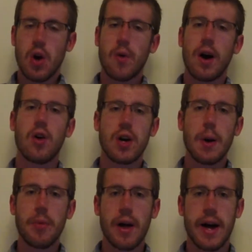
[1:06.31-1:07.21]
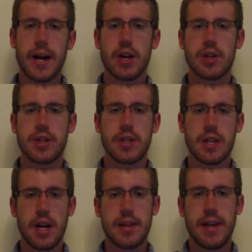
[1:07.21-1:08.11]
Well, a couple hackers
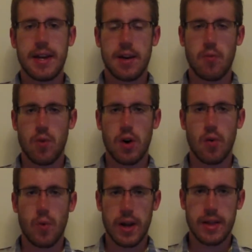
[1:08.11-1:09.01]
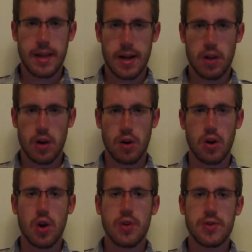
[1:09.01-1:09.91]
decided they didn't want to wait that long.
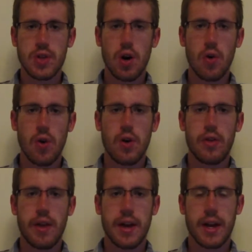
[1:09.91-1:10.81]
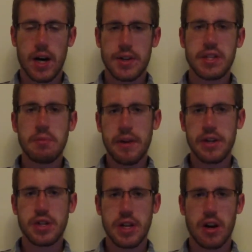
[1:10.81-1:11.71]
So they custom
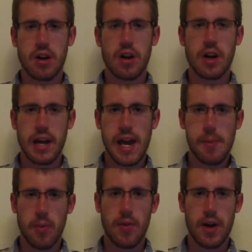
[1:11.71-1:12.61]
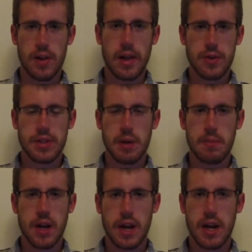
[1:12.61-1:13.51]
engineered a cable that allows them
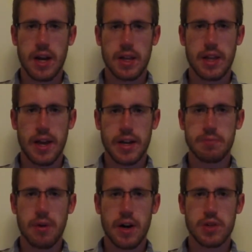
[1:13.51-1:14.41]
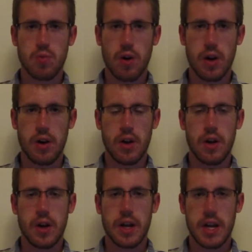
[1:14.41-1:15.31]
to connect the Xbox One
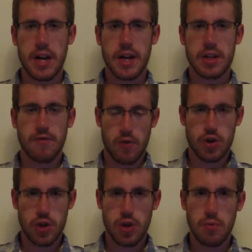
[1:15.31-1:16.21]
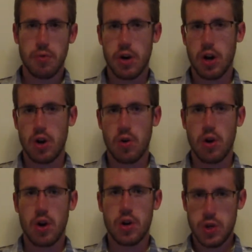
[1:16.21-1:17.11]
Kinect version
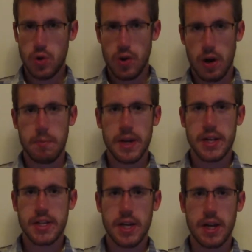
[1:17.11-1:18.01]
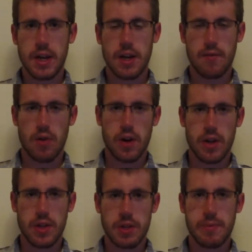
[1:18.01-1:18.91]
2.0 to their PC,
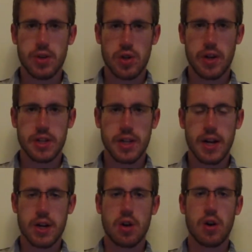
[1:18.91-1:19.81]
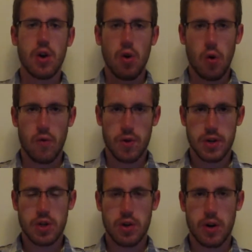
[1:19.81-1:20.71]
converting the specialized connector over
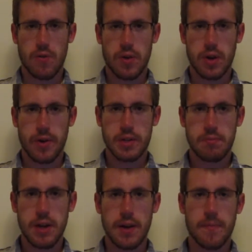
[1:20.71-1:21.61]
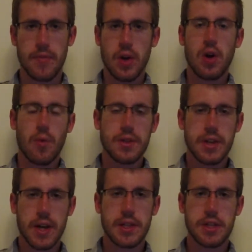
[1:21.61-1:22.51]
to straight over USB. Once
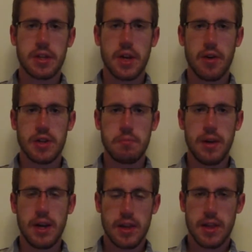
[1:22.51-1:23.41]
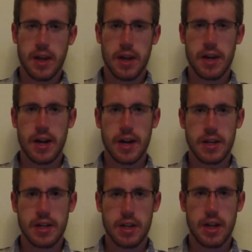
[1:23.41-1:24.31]
it gets into USB, the
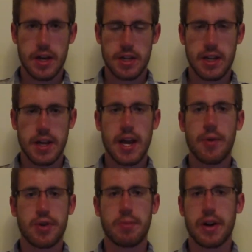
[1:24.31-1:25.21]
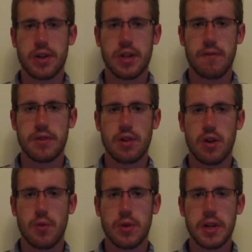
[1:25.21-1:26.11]
Kinect SDK, which Microsoft has
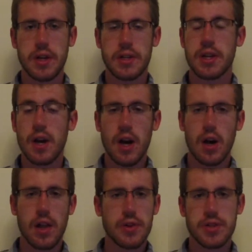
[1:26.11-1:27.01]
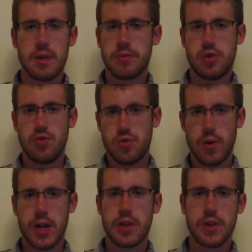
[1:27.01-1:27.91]
already released, allows them to
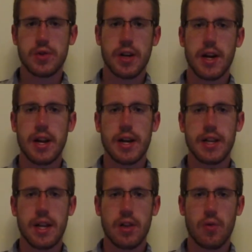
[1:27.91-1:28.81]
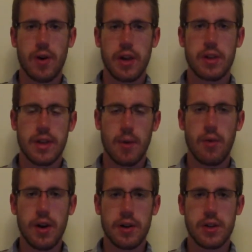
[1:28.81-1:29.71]
directly use the Kinect the way that they
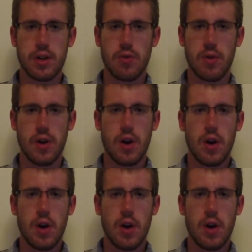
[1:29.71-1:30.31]
want to.